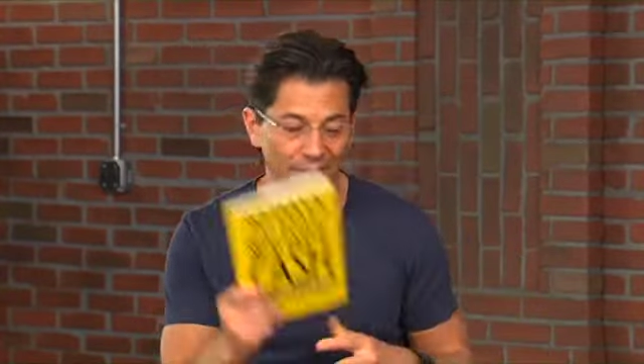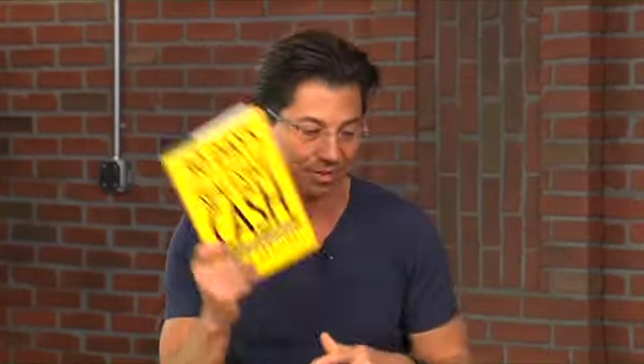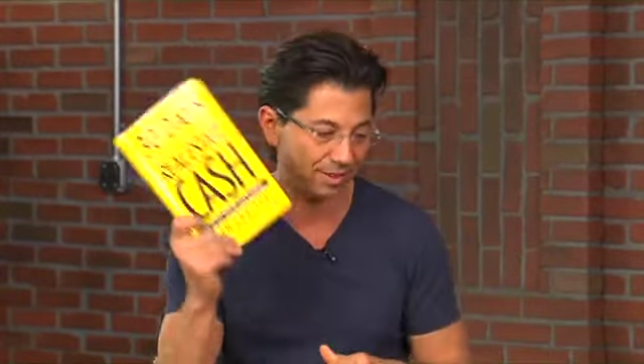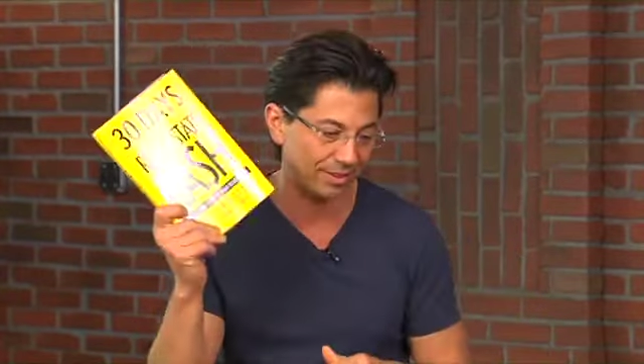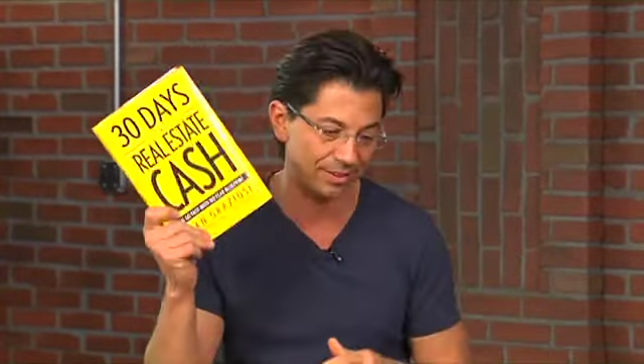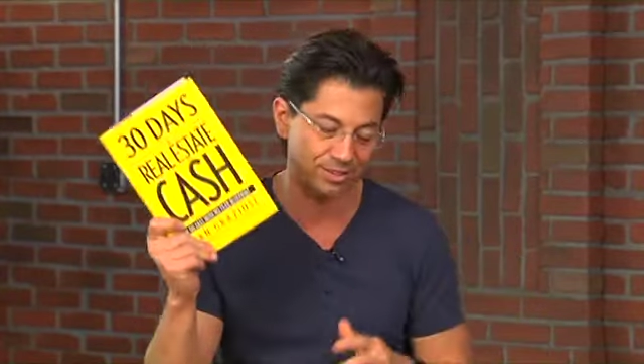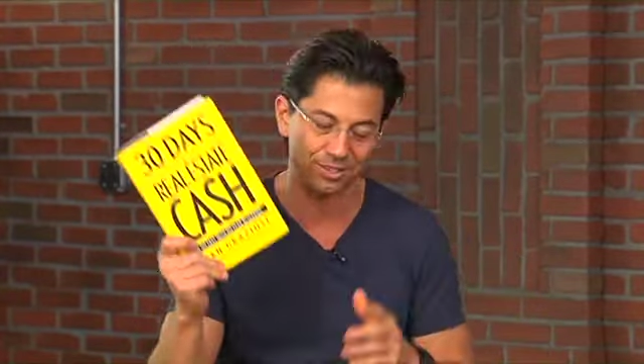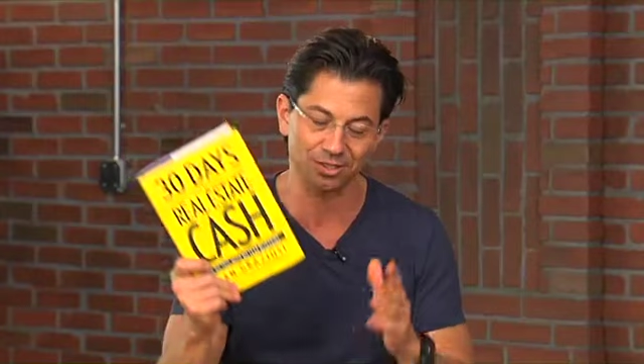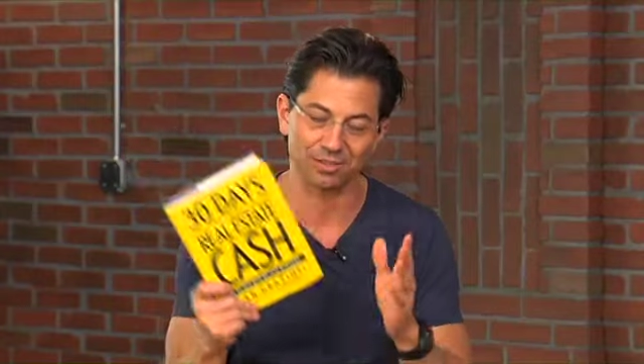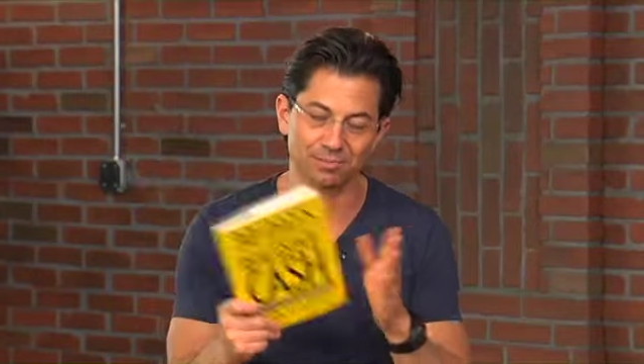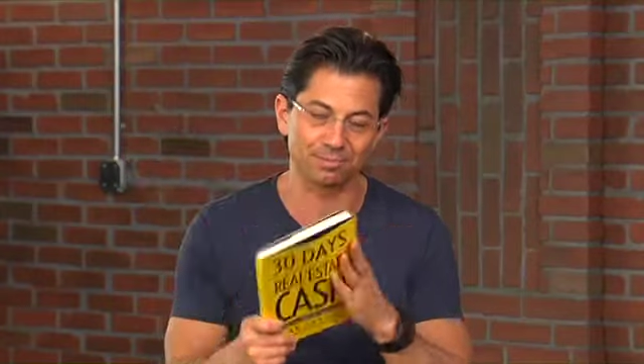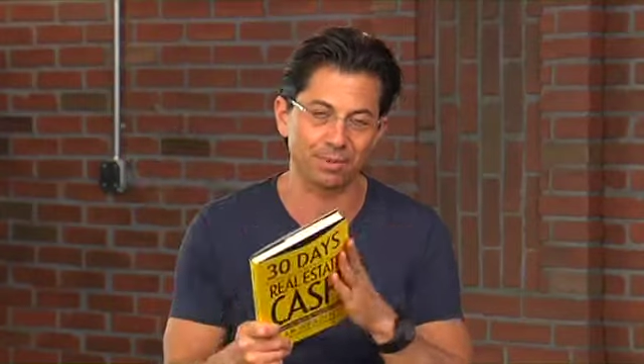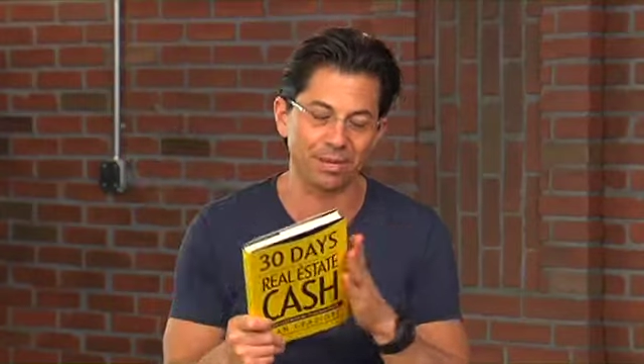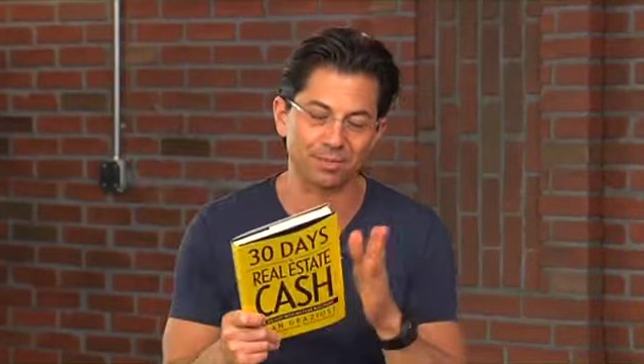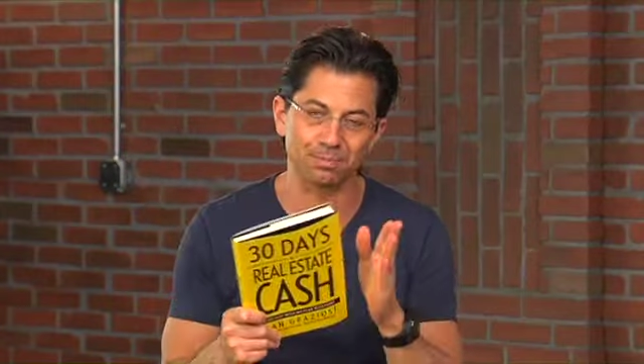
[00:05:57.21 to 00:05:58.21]
I think this is the
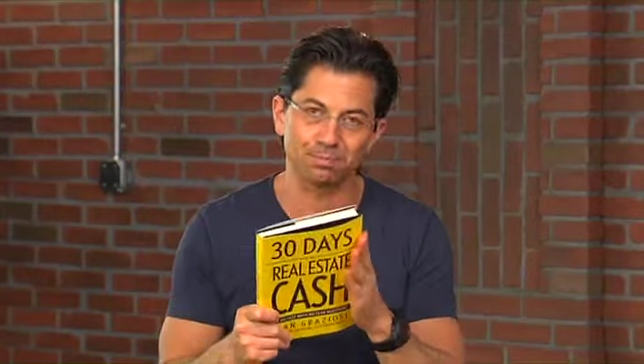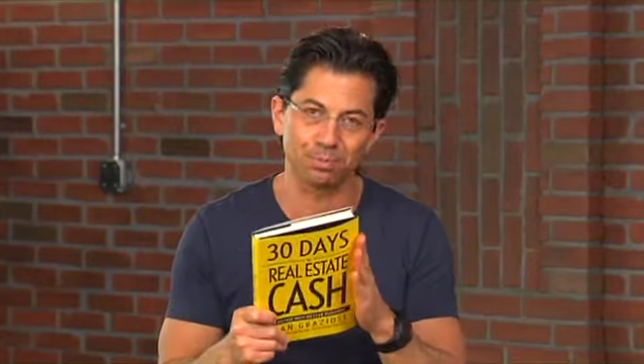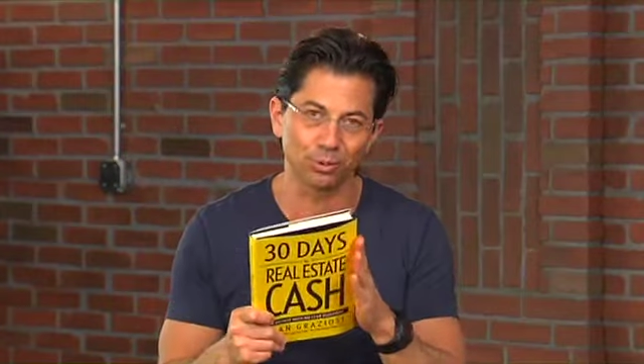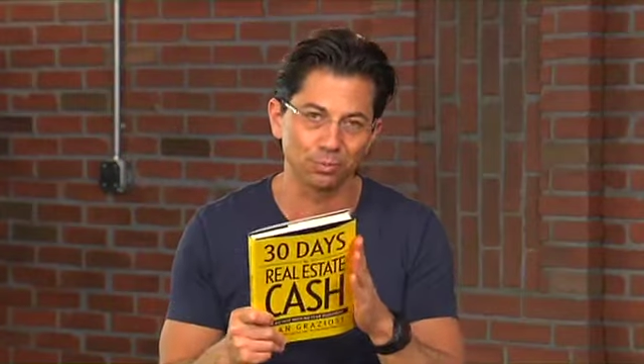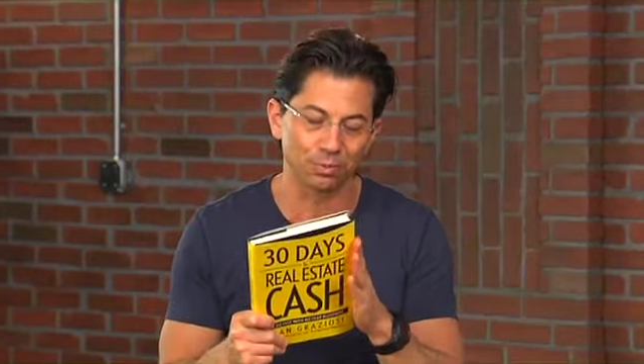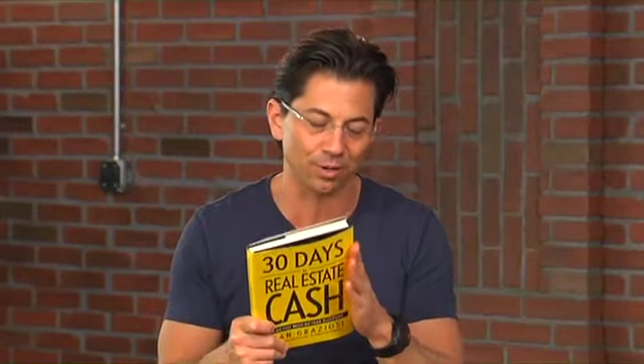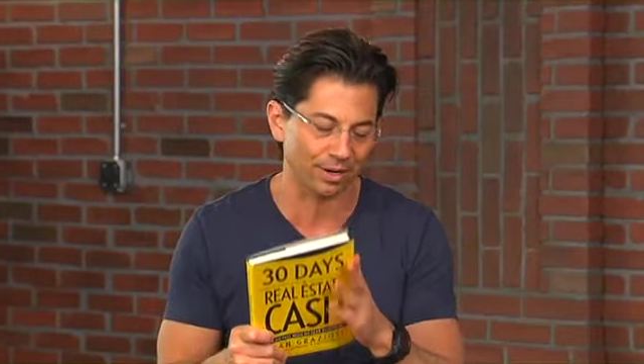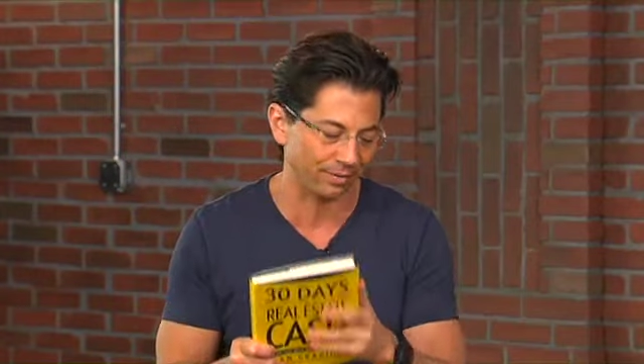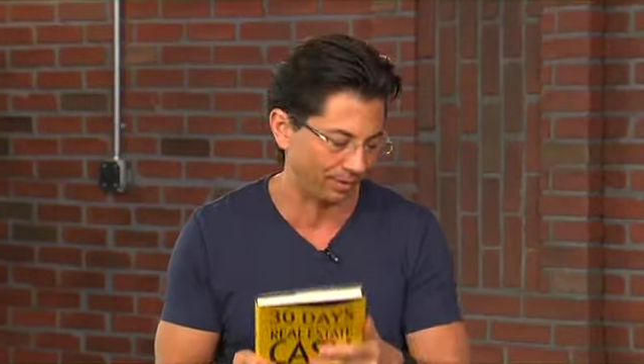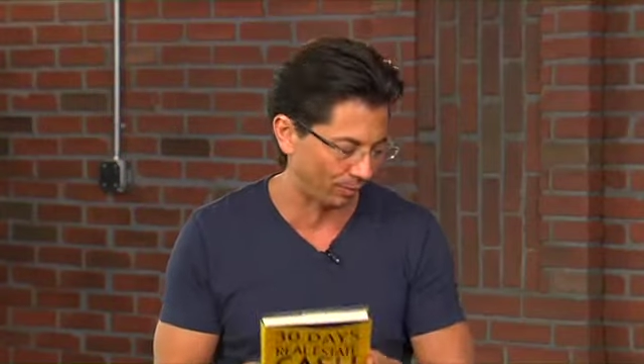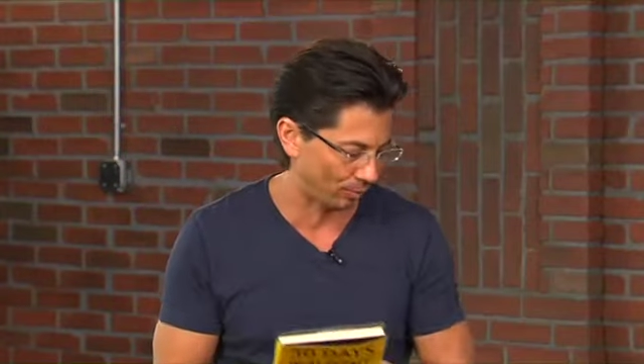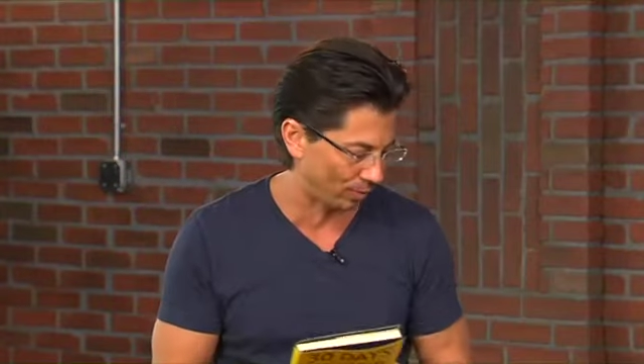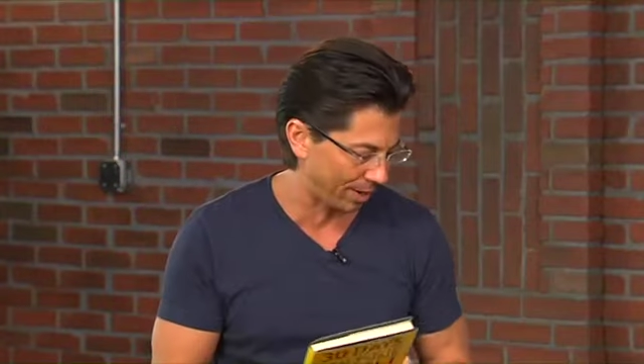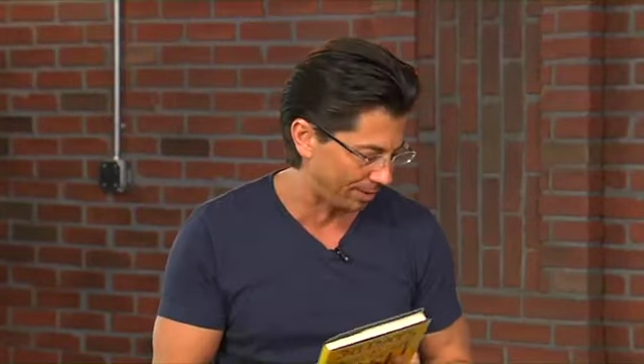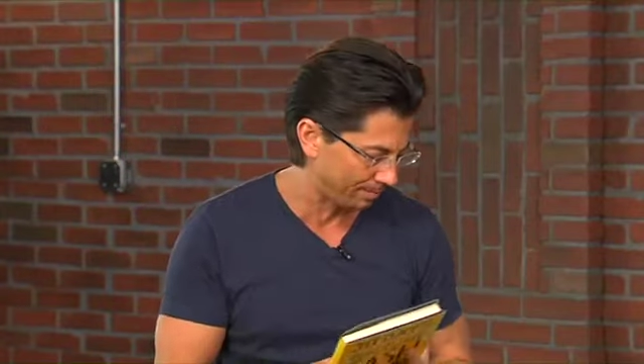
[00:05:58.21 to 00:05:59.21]
best blueprint I've
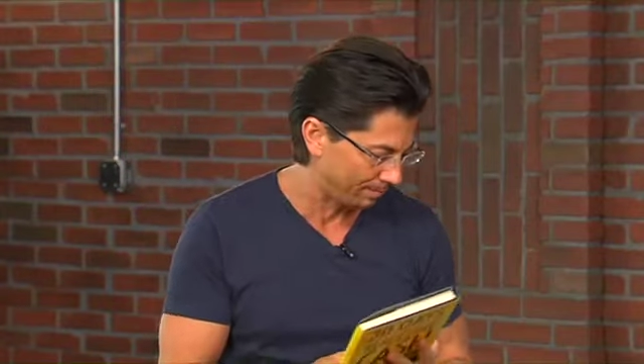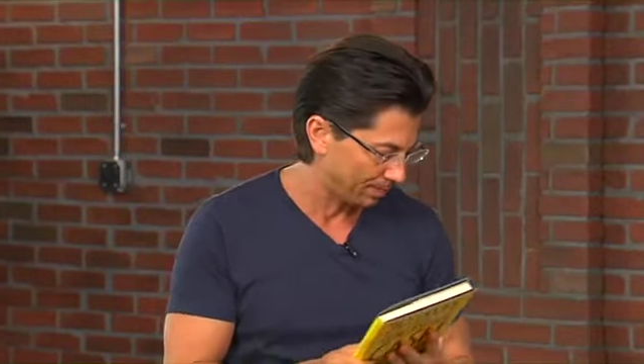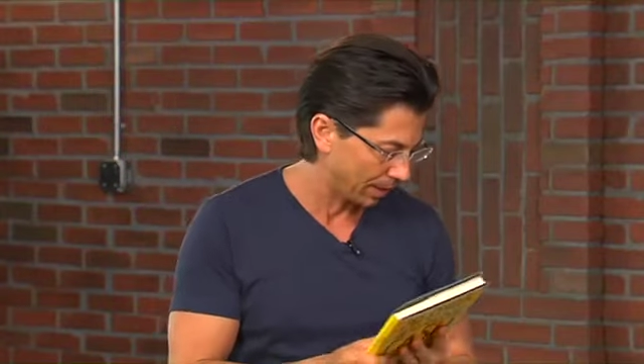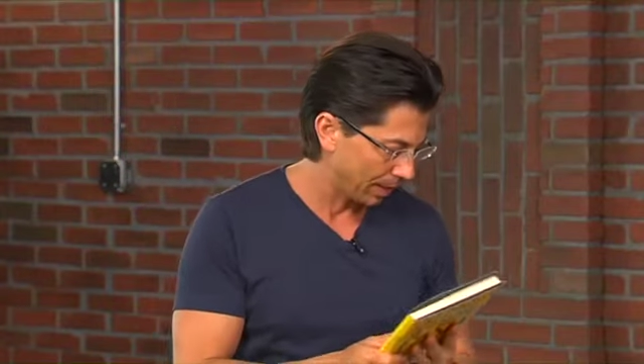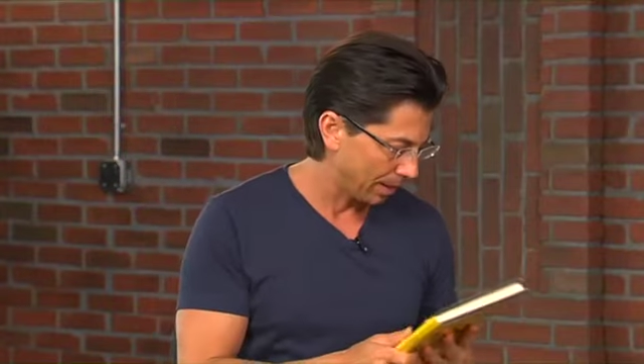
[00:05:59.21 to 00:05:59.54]
ever written.